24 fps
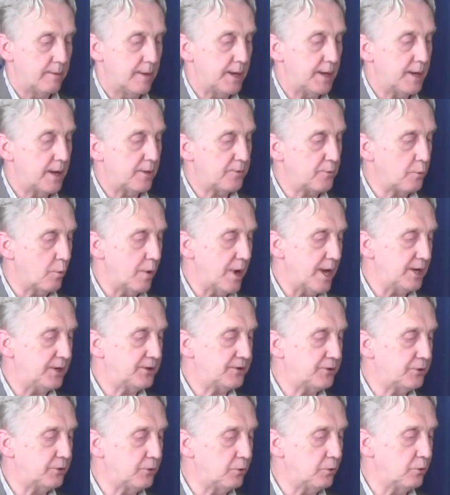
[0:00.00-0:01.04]
Another way
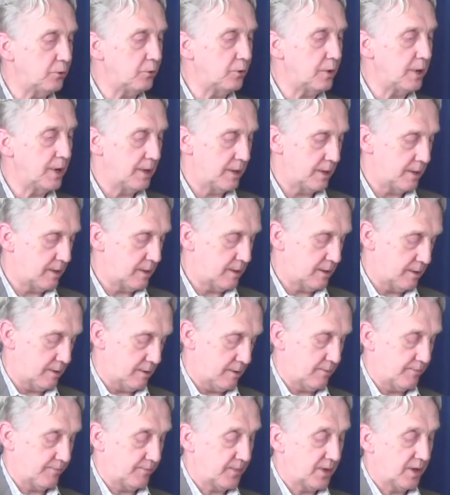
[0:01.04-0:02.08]
to
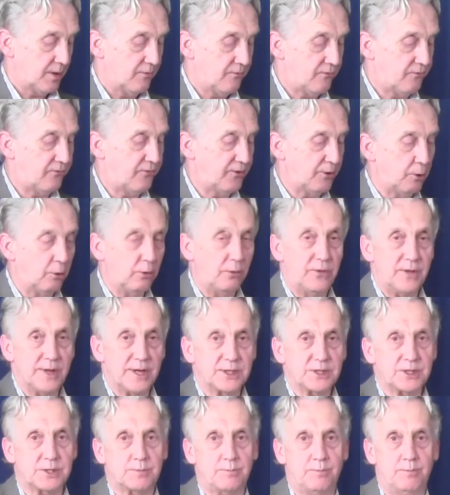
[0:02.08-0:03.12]
fill
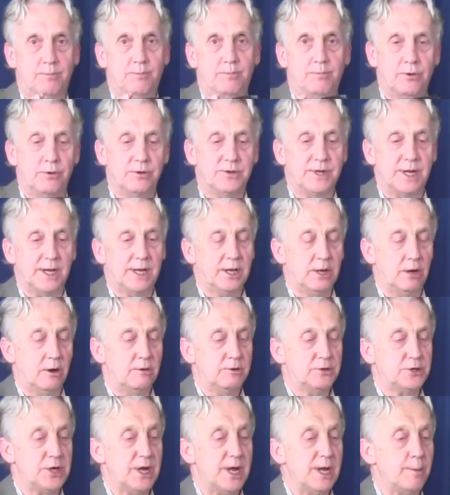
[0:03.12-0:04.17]
this
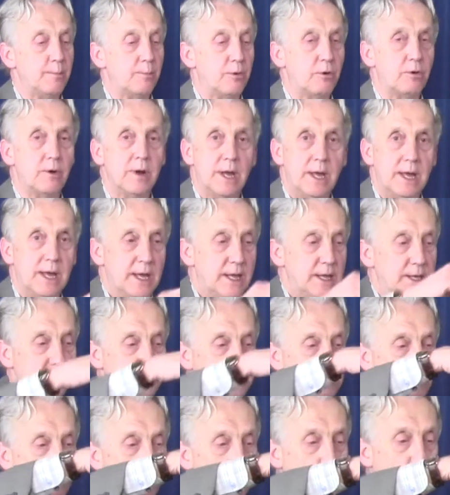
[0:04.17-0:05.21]
particular chamber
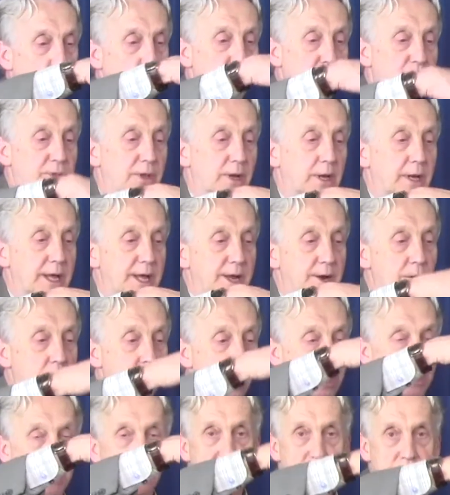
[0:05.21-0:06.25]
is with the lid
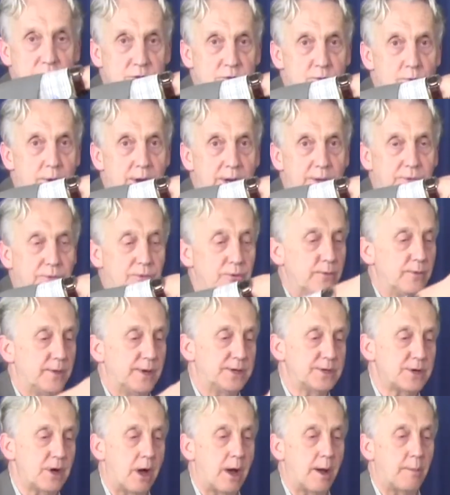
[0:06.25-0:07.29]
on and just right through
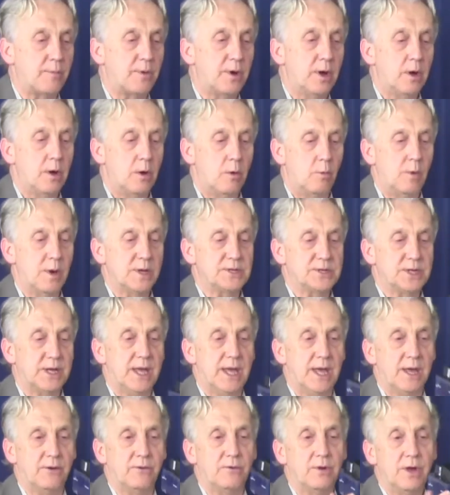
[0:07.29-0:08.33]
the top. Once
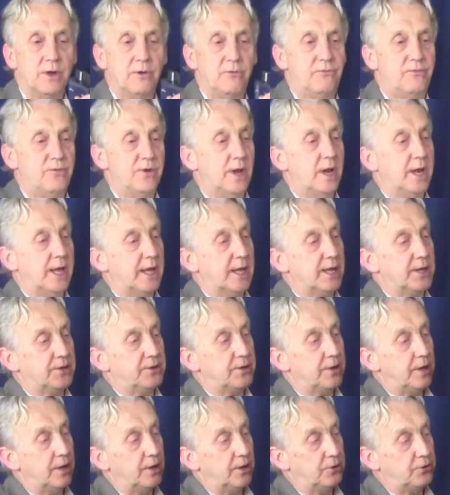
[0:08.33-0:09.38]
again, filling
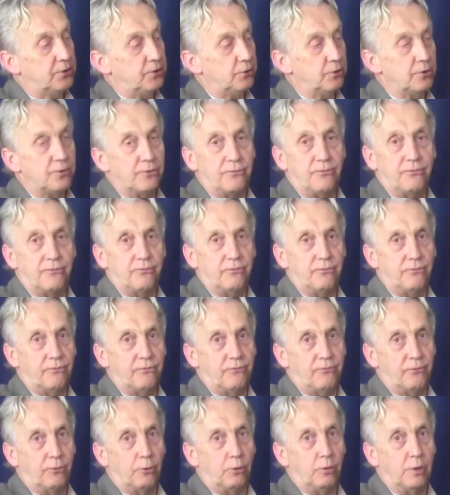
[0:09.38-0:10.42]
it to the
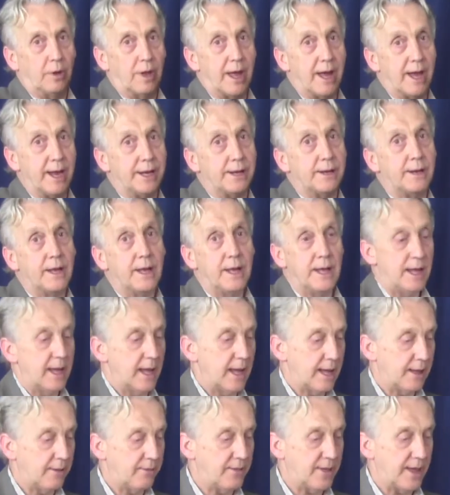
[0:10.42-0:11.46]
full line
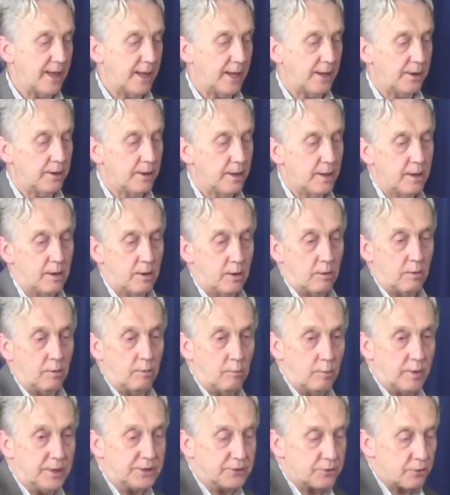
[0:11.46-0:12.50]
and then
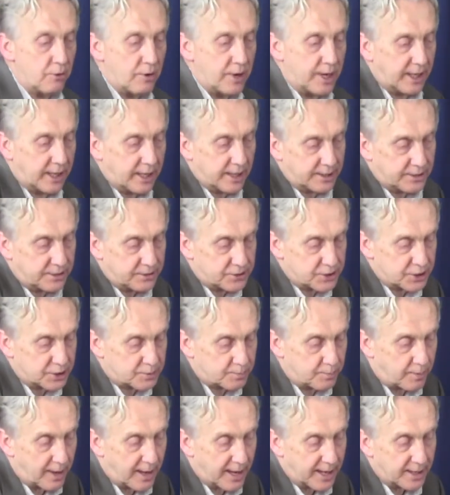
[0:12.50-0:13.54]
returning it
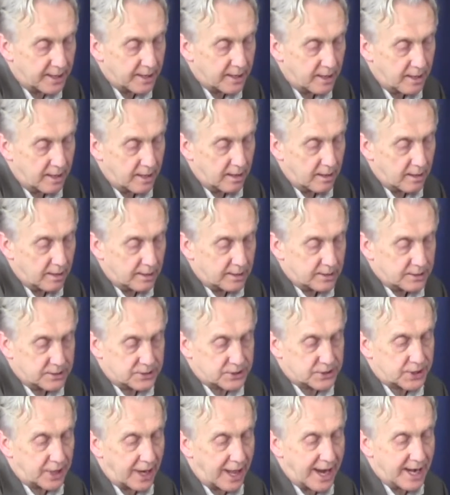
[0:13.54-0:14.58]
just by
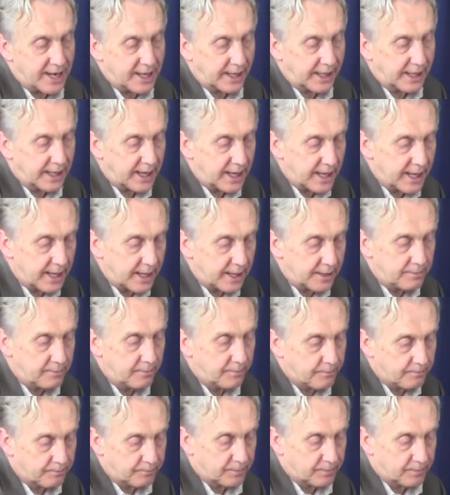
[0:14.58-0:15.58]
sliding it in